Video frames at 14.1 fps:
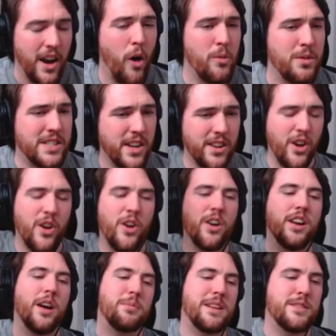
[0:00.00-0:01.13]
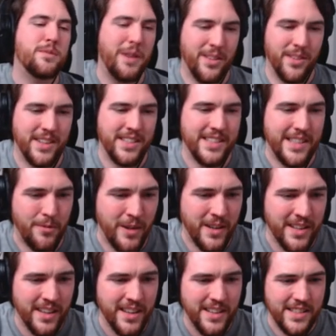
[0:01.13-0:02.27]
Oh, he's got a hood up. That's why he looks
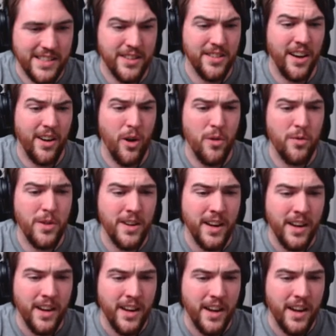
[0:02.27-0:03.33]
different. Still hungover?